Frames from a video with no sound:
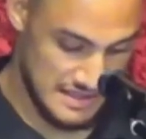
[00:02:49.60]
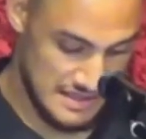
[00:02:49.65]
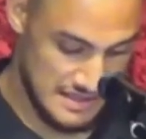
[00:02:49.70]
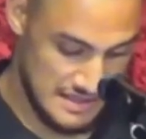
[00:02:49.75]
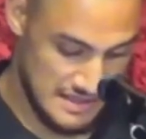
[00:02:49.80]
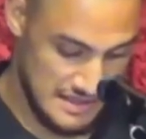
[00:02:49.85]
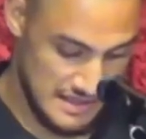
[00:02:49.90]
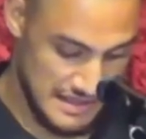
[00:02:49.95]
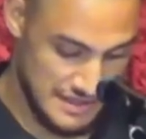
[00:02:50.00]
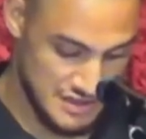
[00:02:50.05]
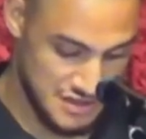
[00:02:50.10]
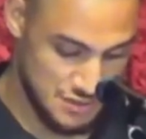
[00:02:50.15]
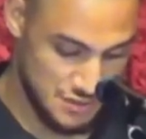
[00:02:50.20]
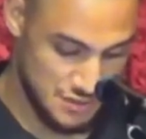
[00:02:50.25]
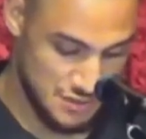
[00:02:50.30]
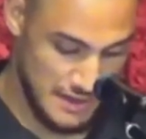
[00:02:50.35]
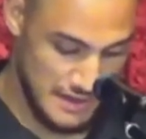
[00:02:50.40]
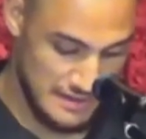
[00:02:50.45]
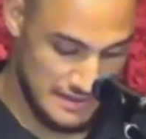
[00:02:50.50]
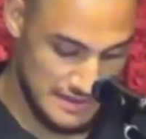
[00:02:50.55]
and
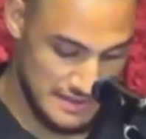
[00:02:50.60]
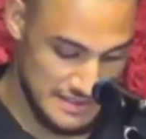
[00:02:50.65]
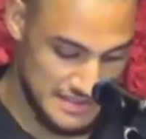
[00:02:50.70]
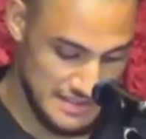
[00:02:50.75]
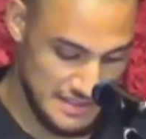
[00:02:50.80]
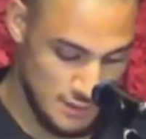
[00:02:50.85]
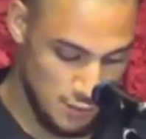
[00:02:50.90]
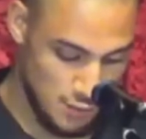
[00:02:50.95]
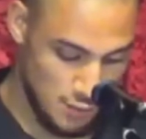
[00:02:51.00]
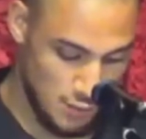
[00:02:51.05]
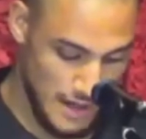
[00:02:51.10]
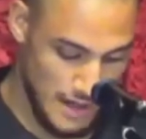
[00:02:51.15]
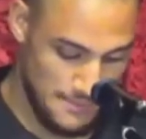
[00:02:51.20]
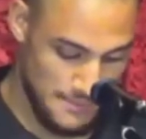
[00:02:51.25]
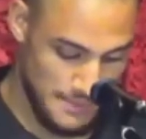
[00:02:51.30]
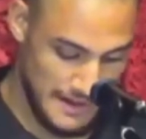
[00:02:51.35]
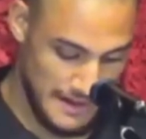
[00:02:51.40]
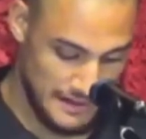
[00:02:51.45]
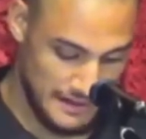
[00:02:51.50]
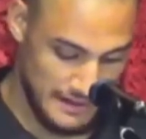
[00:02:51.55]
surround us and wipe
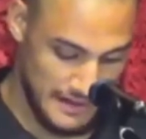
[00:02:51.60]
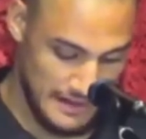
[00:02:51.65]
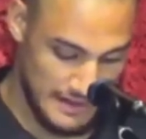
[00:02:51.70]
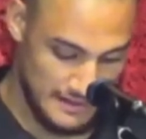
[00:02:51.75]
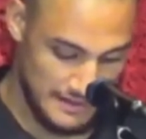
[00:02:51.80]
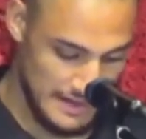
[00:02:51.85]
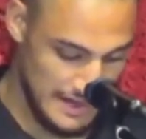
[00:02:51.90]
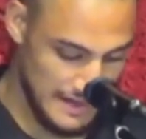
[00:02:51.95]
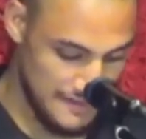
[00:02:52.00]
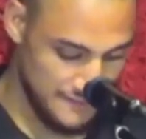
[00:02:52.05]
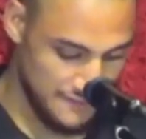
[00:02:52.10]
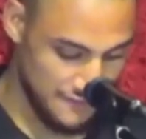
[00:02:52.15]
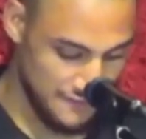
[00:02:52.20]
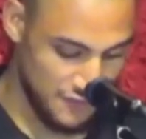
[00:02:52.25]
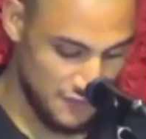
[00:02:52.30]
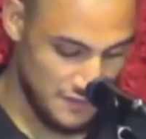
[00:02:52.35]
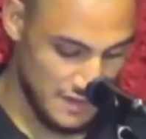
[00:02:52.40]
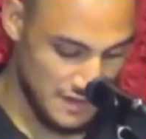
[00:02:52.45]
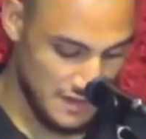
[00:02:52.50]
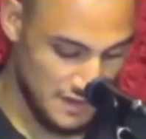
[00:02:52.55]
out our name from
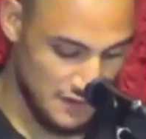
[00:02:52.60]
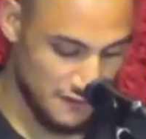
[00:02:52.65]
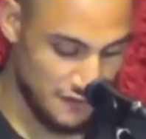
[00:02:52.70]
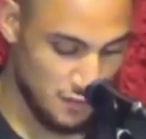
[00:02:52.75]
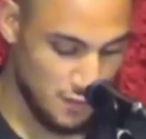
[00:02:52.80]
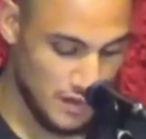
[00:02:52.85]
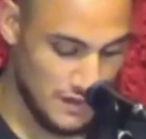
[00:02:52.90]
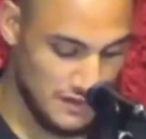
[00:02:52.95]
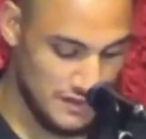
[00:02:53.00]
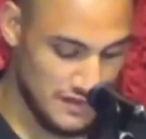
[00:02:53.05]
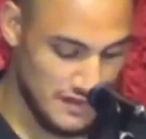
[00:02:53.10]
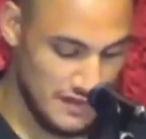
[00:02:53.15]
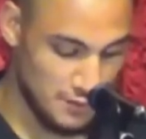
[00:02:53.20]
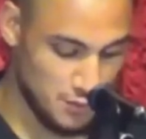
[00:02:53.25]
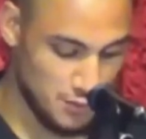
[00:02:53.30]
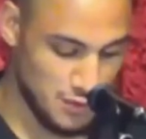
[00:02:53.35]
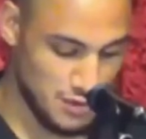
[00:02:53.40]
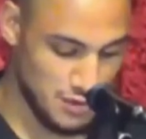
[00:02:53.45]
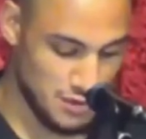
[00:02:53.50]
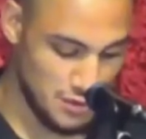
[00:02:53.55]
the earth. What then will
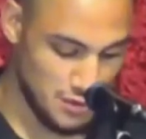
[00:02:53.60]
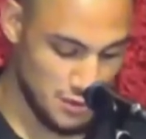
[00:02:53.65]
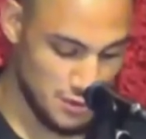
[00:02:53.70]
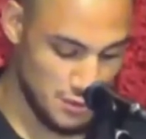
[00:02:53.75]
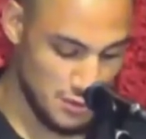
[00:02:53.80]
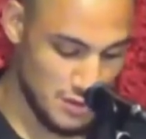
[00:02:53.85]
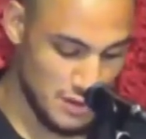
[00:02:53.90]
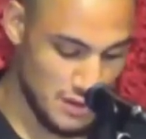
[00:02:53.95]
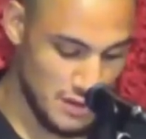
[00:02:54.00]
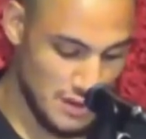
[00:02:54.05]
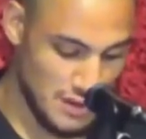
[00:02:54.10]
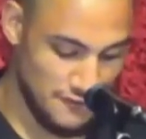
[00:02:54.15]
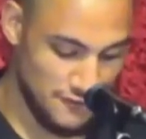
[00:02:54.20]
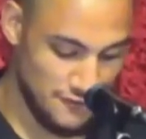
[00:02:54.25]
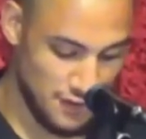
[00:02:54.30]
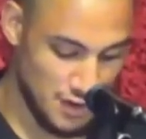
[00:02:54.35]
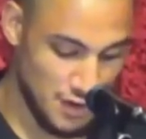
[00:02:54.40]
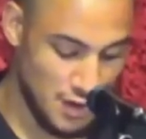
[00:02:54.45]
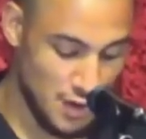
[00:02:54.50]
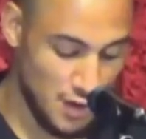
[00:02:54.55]
you do for
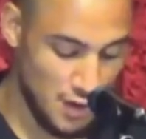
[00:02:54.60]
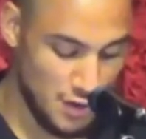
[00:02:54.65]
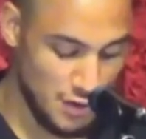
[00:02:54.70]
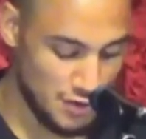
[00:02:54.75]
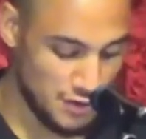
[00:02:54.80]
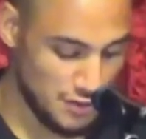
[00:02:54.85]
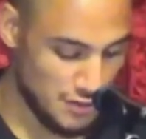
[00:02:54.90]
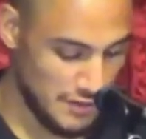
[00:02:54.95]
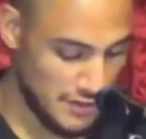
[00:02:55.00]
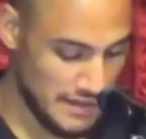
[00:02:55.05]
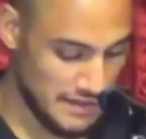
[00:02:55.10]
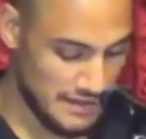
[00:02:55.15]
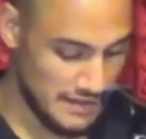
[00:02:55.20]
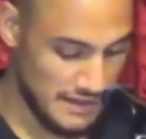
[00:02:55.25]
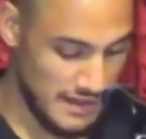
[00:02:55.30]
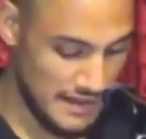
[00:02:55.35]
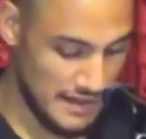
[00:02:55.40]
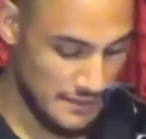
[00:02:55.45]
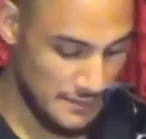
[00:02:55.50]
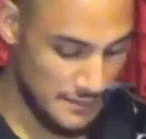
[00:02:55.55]
your own great
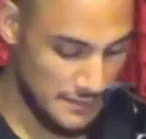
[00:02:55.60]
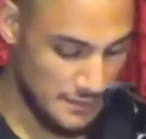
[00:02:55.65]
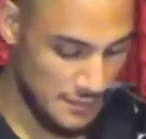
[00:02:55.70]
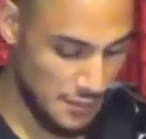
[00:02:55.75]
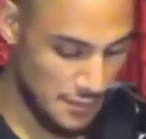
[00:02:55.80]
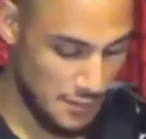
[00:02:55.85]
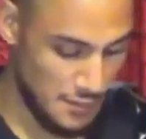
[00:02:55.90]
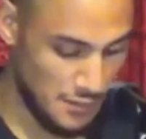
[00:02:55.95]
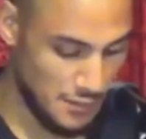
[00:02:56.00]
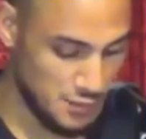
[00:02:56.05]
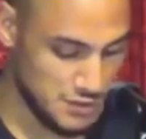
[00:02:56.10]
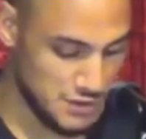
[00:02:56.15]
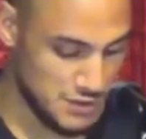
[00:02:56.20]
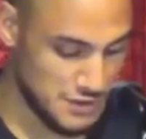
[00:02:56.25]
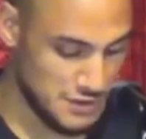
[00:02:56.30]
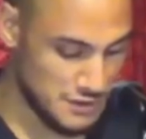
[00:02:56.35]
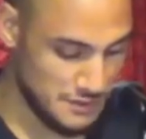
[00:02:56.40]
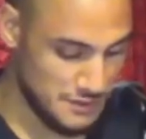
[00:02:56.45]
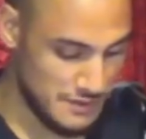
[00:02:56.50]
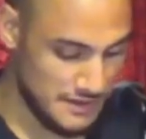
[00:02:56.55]
name? And we'll
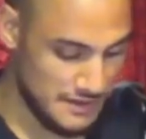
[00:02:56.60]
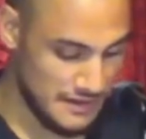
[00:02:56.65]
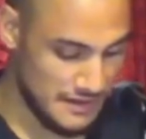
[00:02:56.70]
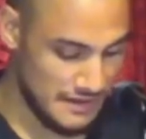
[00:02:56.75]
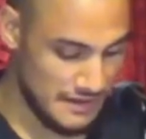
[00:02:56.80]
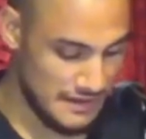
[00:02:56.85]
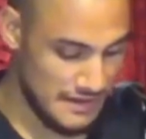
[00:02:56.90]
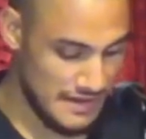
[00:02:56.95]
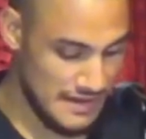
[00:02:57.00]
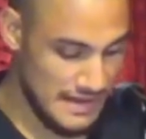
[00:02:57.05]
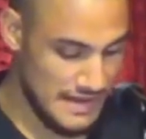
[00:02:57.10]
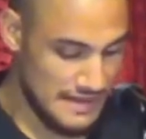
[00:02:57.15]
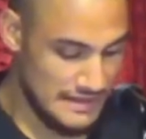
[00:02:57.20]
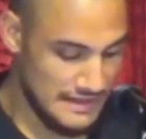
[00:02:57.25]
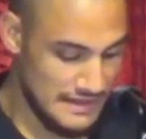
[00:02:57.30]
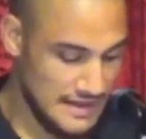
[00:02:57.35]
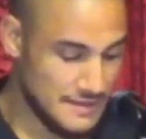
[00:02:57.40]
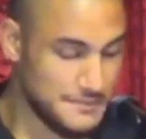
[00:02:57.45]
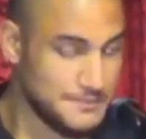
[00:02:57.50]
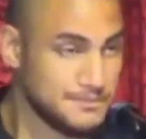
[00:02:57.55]
stop there.
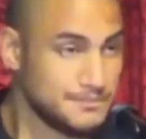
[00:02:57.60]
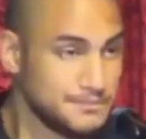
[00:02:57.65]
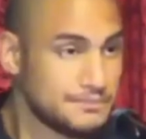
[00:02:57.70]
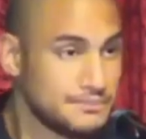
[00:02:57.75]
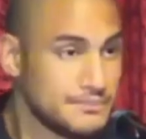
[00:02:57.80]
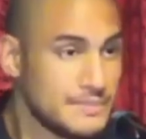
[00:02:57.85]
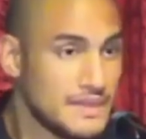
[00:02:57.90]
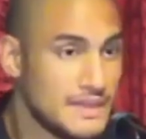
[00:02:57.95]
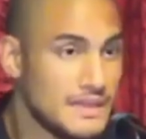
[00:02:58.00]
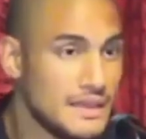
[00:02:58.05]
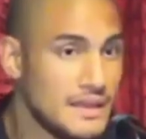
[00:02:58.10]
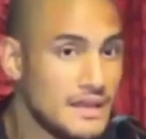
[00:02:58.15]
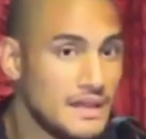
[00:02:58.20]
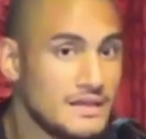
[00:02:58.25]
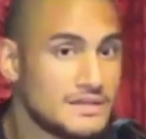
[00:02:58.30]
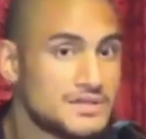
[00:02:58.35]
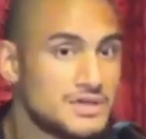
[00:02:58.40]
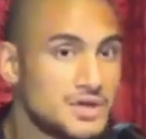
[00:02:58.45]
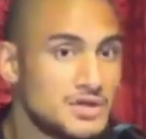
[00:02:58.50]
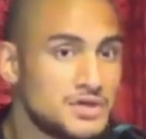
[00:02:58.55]
Now,
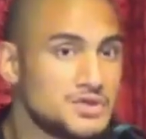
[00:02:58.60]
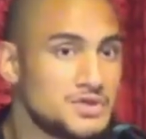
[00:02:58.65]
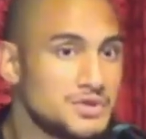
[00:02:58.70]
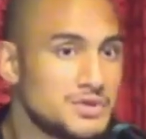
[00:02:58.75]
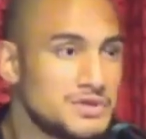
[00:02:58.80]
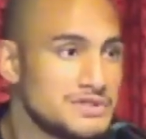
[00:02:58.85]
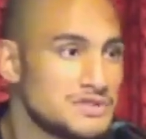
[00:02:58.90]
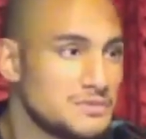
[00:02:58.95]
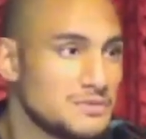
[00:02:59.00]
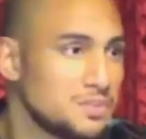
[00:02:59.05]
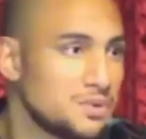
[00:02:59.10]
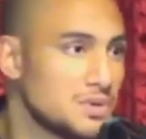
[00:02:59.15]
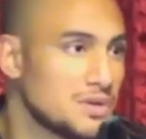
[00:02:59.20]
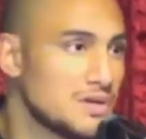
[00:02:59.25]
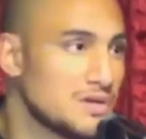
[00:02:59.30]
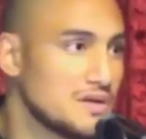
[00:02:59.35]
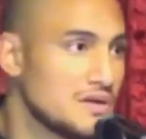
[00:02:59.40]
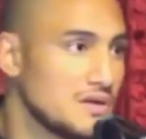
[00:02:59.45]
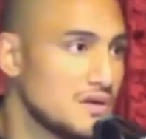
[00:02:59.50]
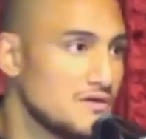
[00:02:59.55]
Joshua is a book
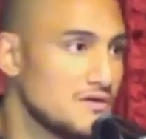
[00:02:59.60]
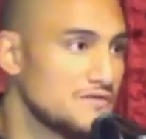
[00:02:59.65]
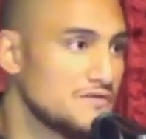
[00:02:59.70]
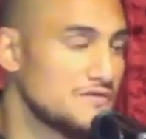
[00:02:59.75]
of